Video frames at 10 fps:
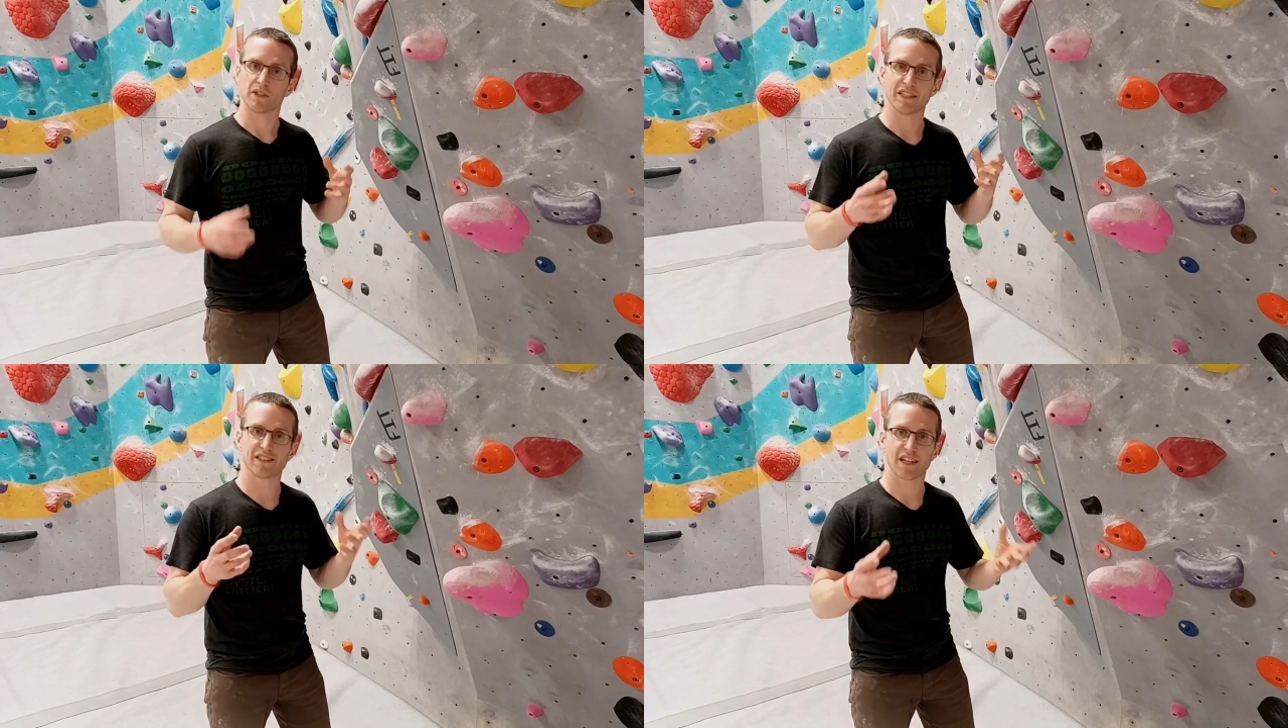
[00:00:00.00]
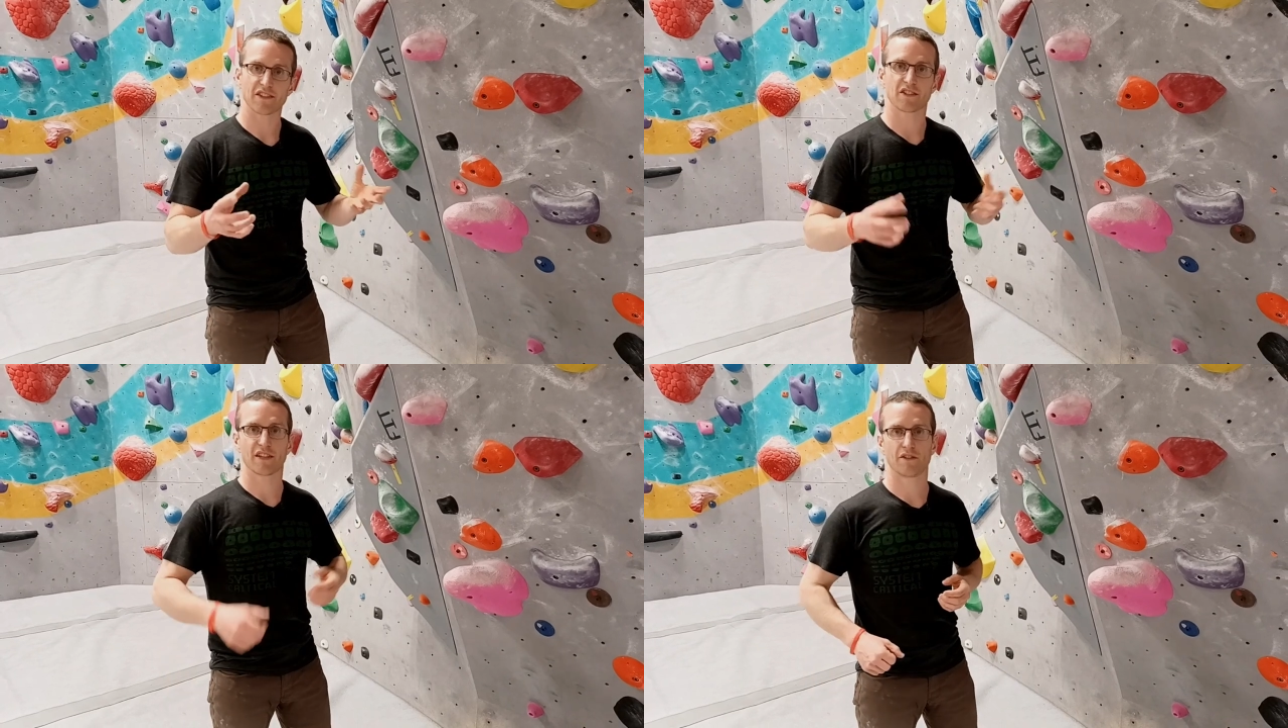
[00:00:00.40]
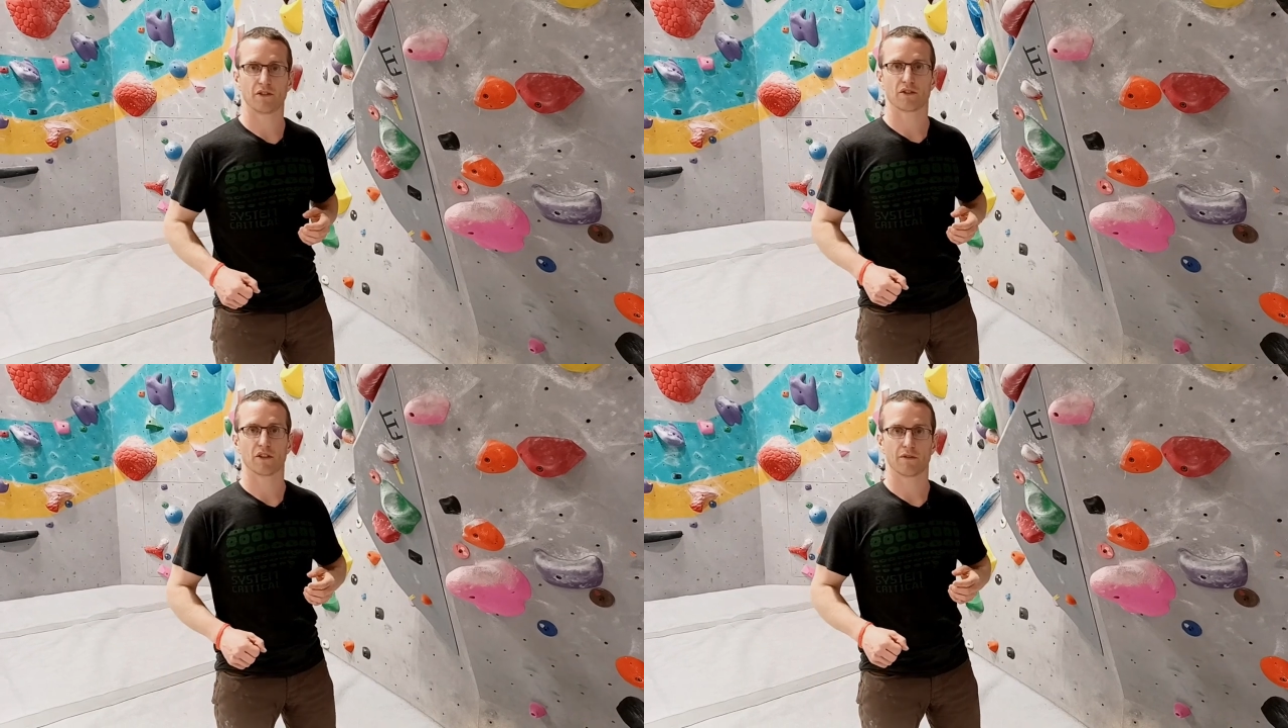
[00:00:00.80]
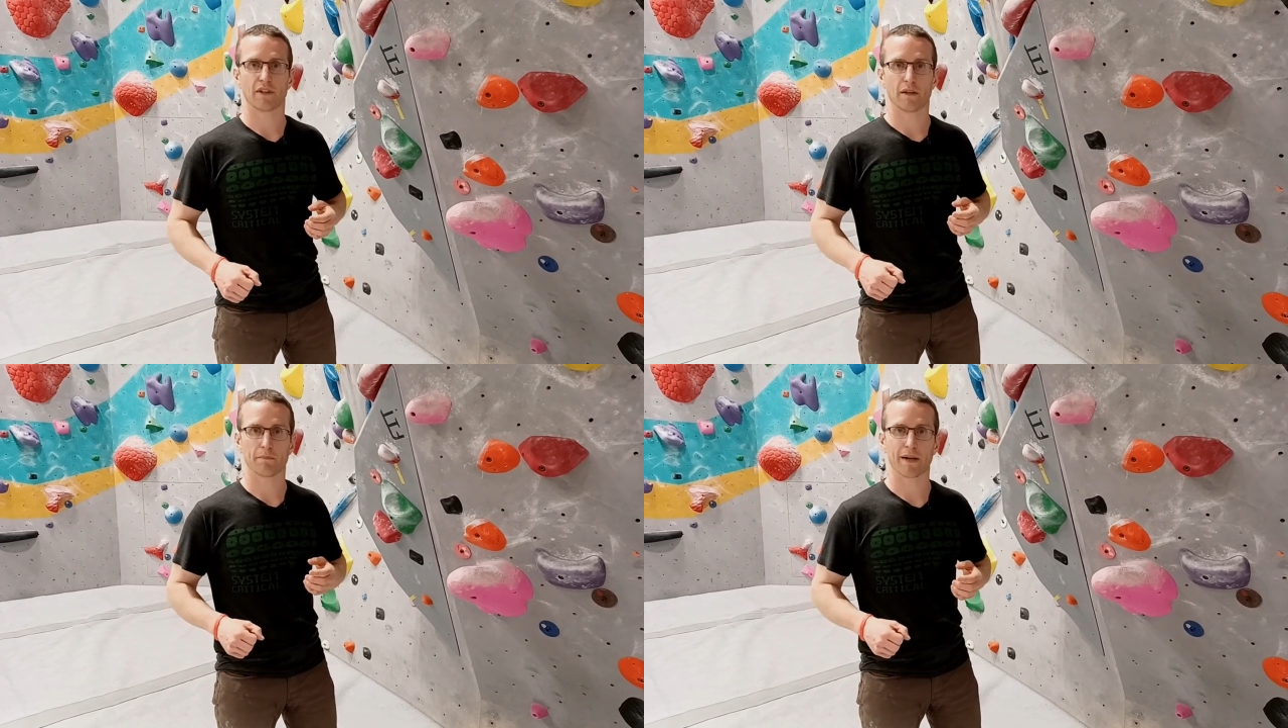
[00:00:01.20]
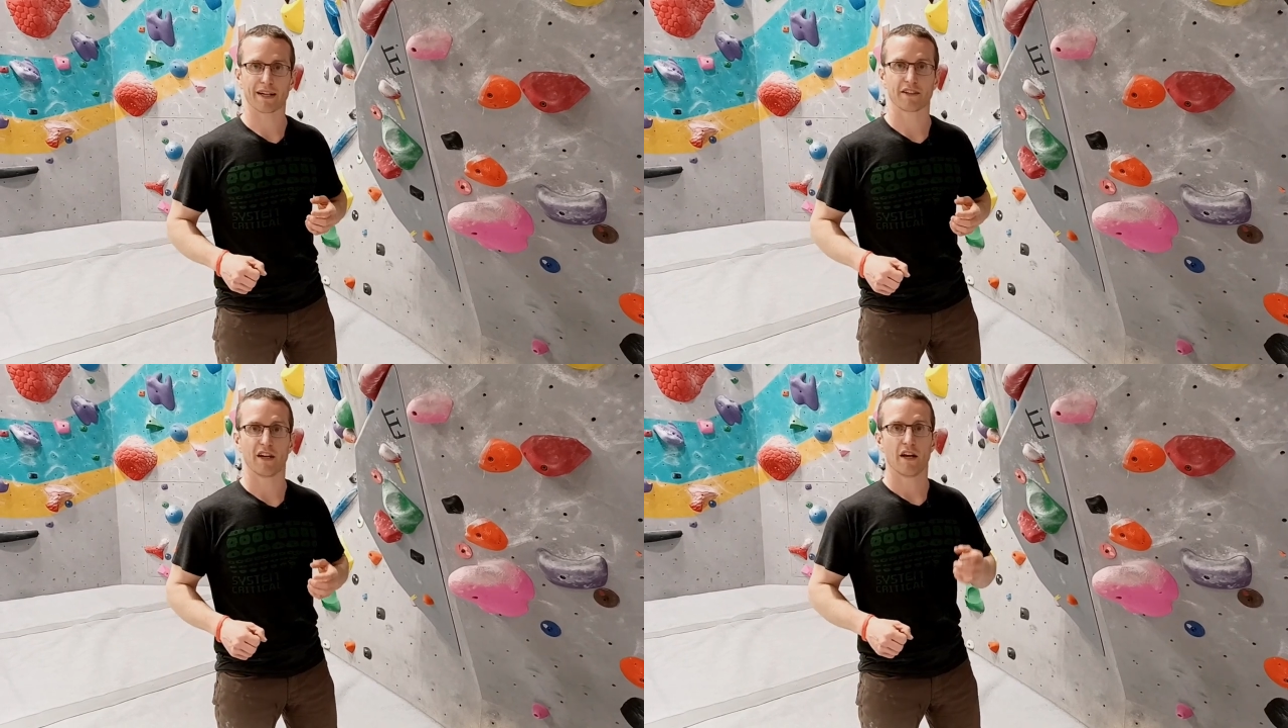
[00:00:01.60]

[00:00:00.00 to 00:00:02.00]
desensitizing yourself to impact.